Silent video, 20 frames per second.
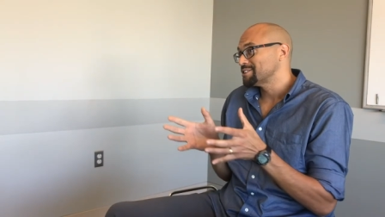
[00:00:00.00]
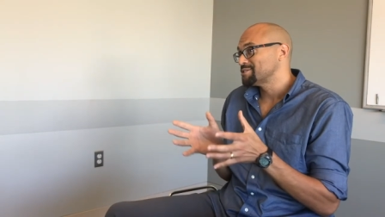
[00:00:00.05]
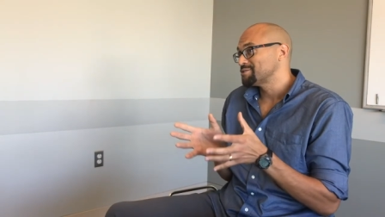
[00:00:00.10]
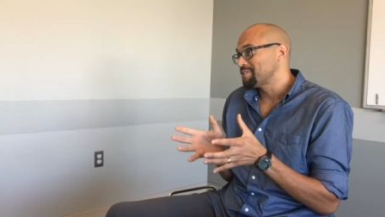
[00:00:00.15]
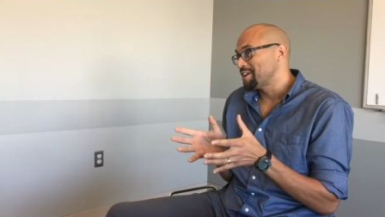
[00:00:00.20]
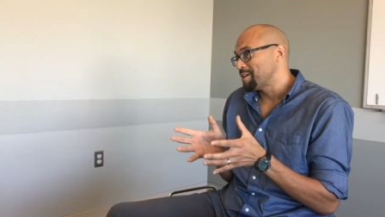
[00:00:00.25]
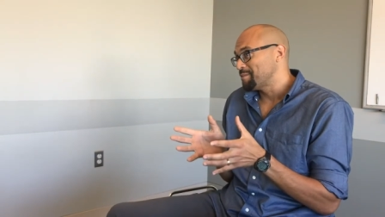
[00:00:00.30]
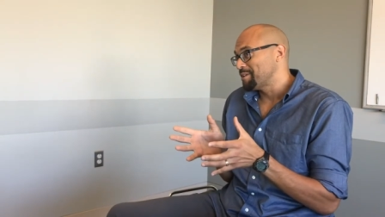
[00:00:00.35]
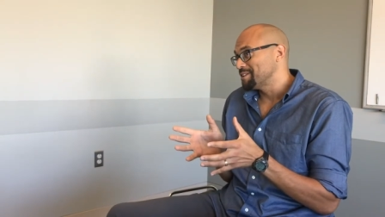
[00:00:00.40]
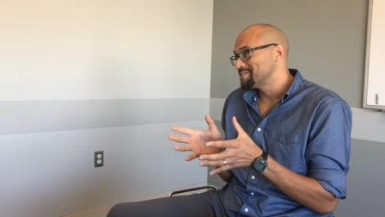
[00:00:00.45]
to
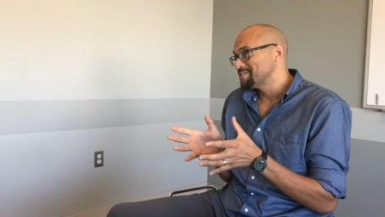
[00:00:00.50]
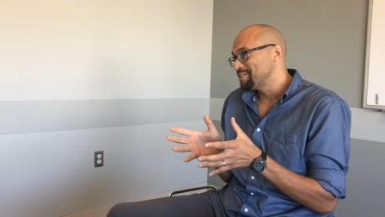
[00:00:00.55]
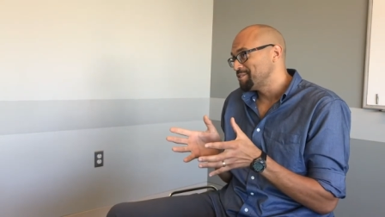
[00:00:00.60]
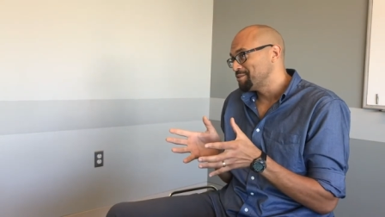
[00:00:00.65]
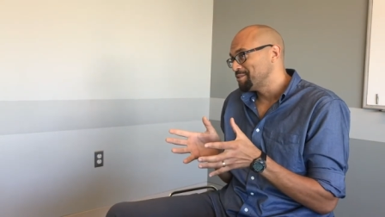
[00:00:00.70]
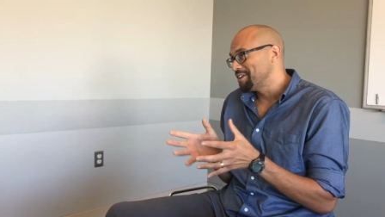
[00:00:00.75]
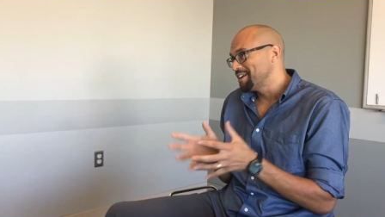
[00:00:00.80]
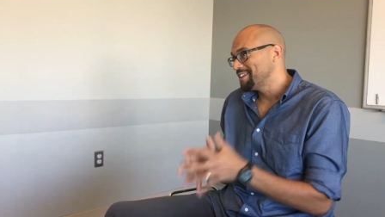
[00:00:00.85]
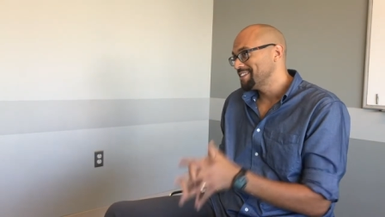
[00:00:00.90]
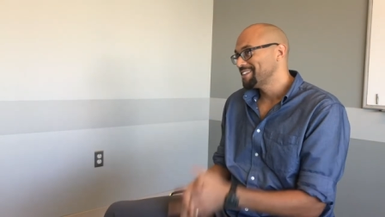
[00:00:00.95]
surround
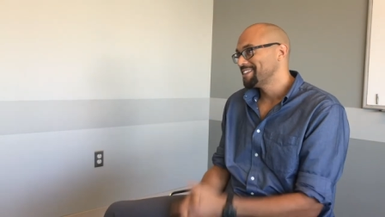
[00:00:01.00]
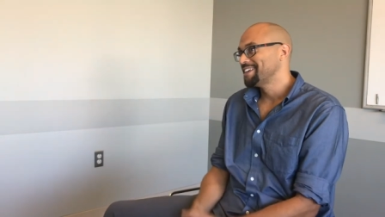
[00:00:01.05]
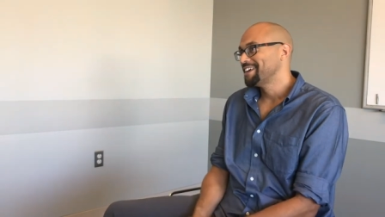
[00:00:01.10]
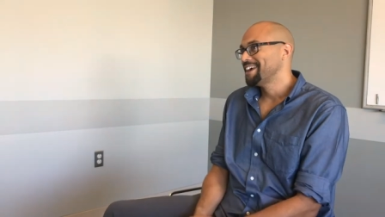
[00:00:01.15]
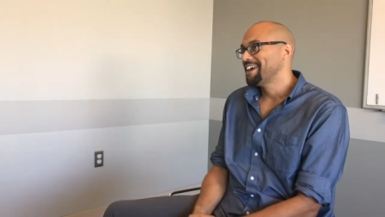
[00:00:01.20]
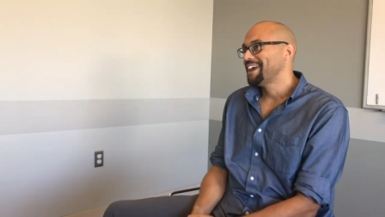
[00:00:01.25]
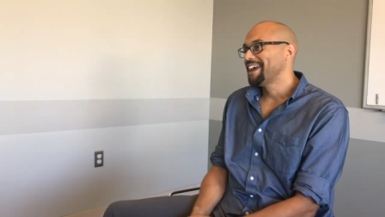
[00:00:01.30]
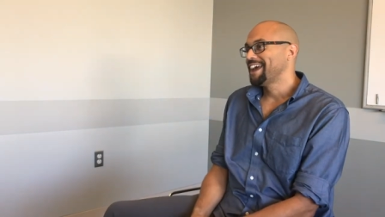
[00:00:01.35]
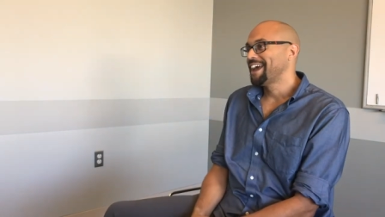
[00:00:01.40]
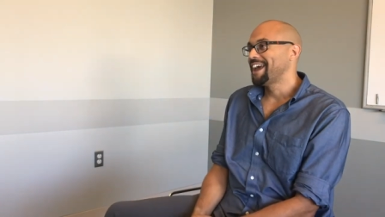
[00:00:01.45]
myself with,
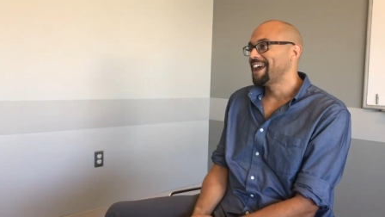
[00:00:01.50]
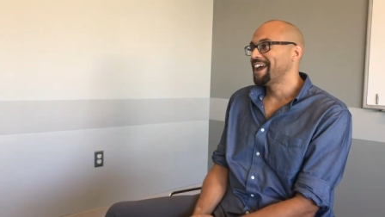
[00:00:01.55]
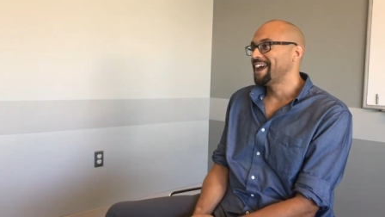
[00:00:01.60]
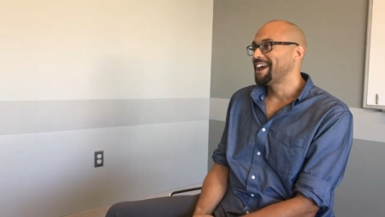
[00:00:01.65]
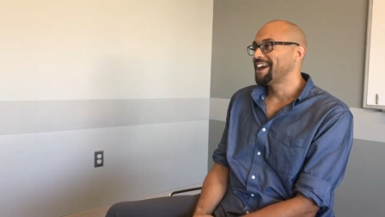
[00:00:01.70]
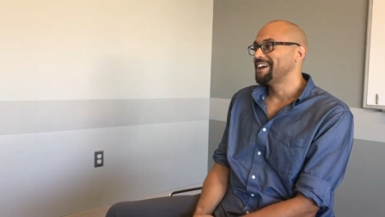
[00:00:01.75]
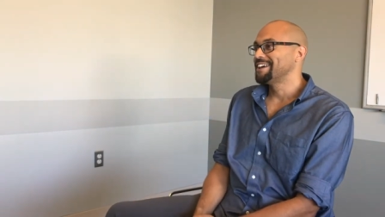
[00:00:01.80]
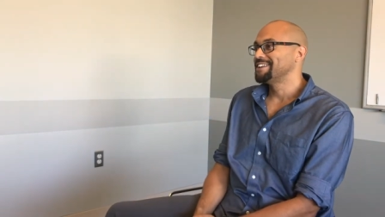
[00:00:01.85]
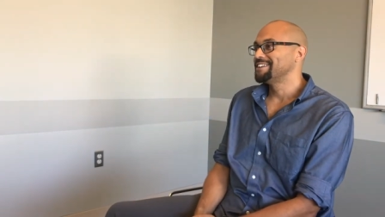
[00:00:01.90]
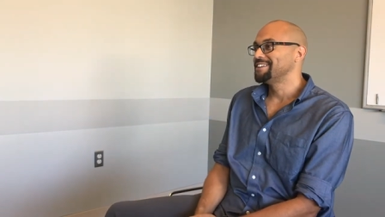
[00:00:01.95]

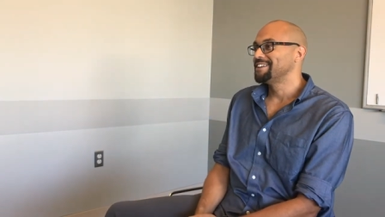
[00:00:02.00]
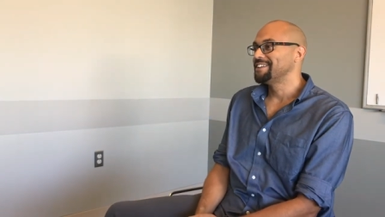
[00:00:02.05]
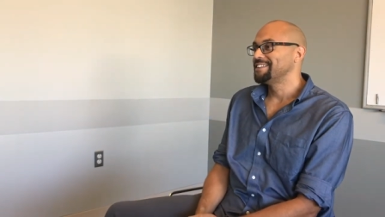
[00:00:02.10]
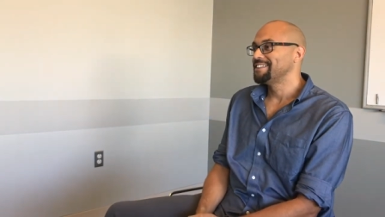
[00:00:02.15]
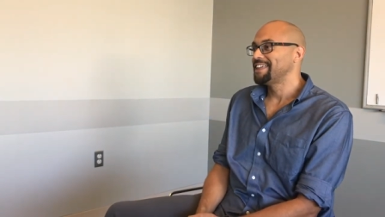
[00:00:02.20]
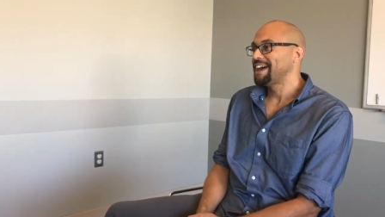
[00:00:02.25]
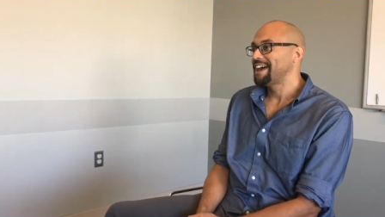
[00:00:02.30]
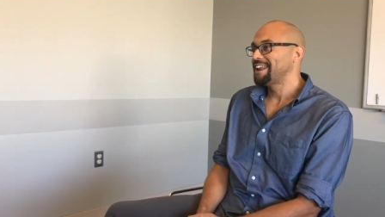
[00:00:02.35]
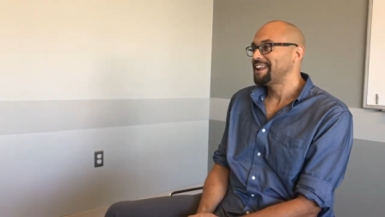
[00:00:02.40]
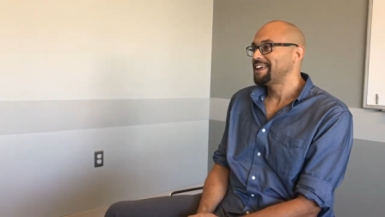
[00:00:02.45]
and
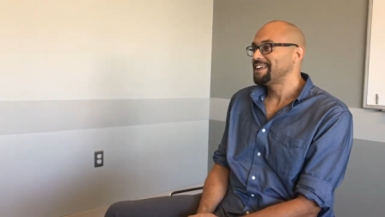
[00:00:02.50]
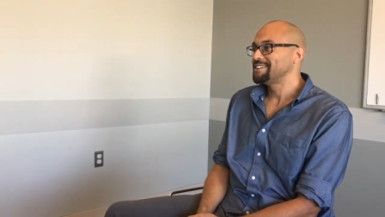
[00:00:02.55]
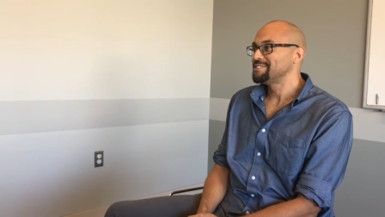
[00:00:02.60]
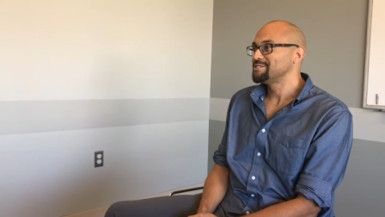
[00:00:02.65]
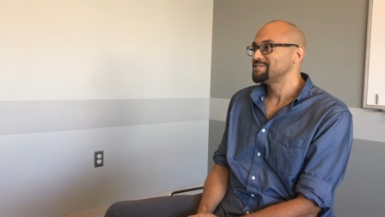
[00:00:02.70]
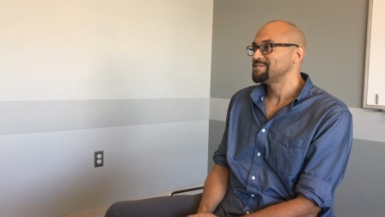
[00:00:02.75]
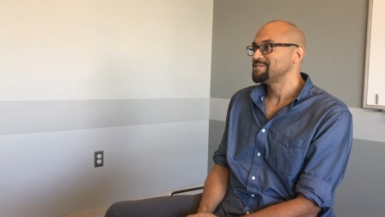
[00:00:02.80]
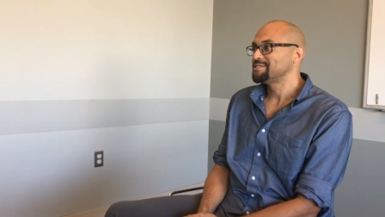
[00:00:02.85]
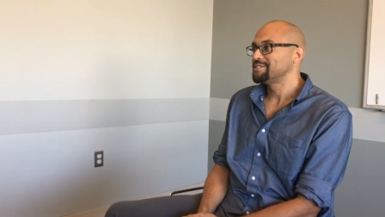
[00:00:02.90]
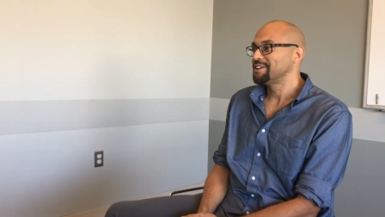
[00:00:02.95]
that
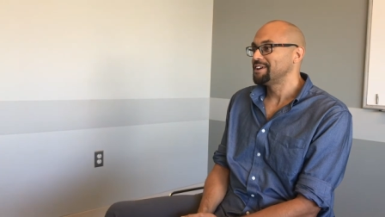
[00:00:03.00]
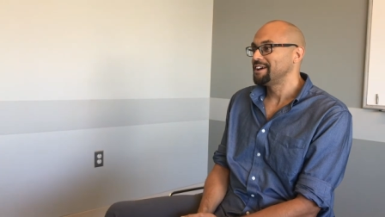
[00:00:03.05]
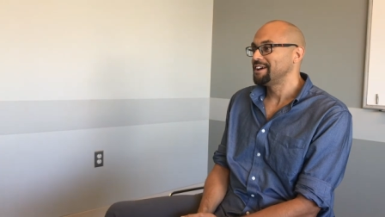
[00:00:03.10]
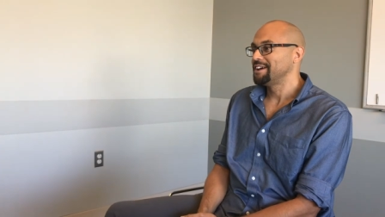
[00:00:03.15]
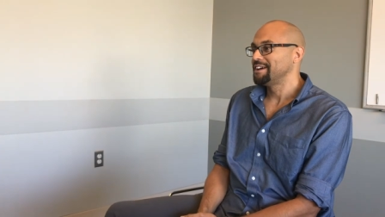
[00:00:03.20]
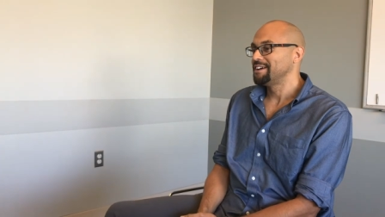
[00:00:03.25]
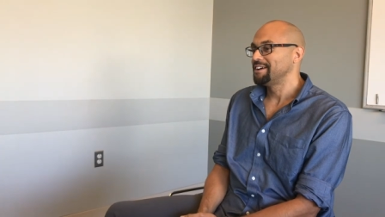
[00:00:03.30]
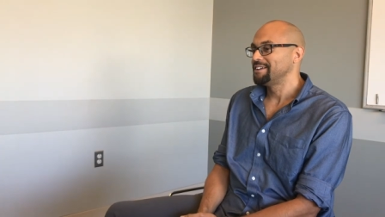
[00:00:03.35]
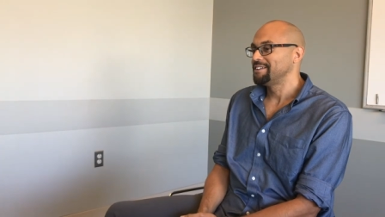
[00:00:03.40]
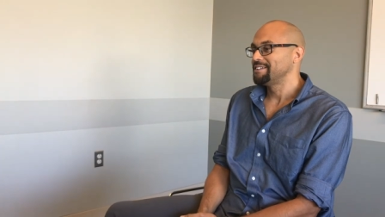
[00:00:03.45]
has
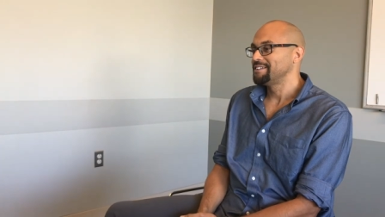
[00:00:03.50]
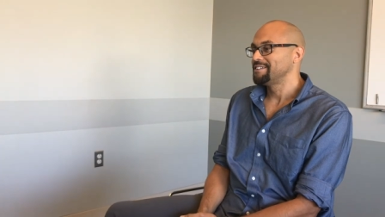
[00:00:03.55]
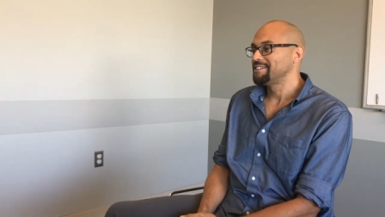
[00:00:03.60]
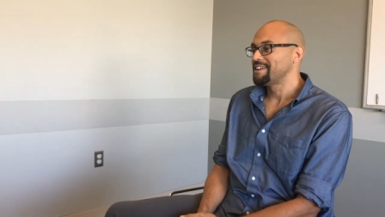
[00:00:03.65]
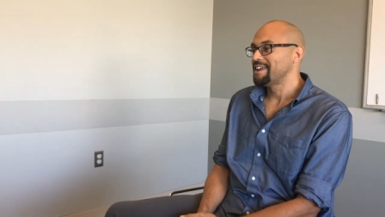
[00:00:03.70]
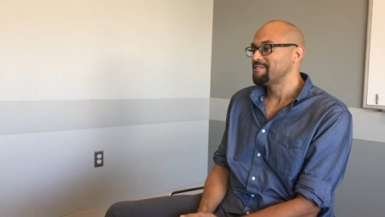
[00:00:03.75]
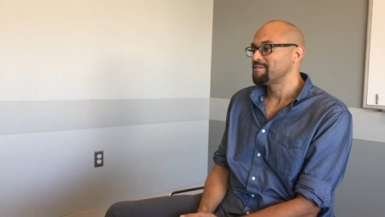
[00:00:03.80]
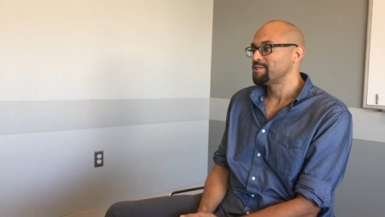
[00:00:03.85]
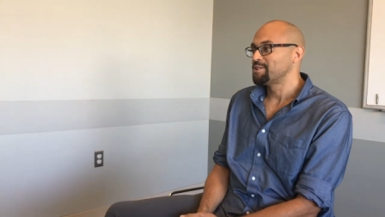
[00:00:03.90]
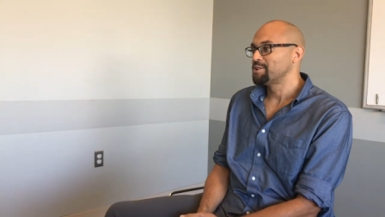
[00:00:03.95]
uh,
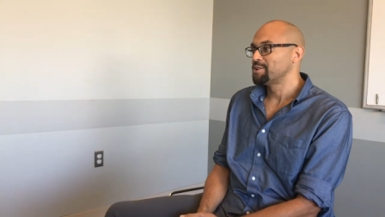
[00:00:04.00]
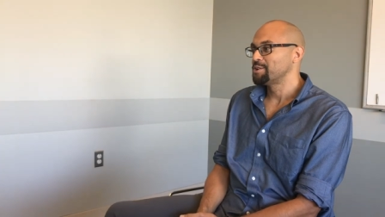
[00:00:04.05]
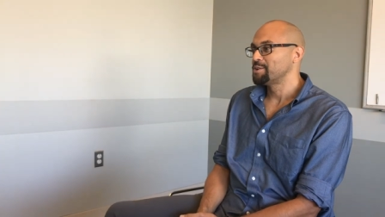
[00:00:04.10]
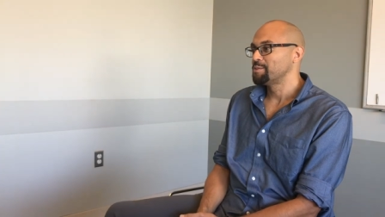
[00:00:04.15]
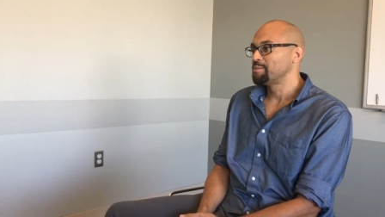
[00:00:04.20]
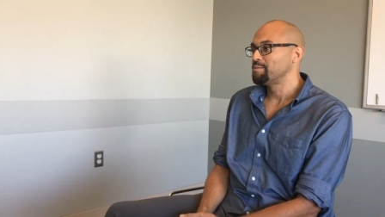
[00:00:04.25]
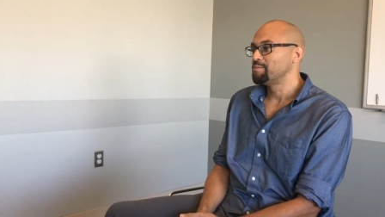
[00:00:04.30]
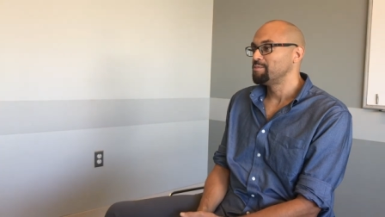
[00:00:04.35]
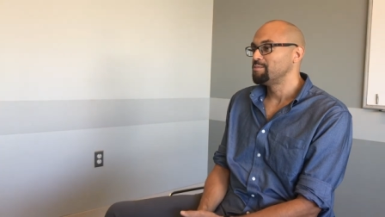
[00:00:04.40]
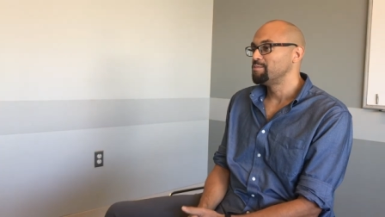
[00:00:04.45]

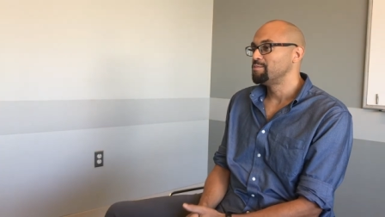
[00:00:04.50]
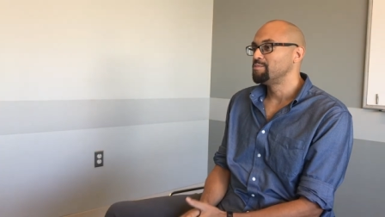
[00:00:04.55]
never,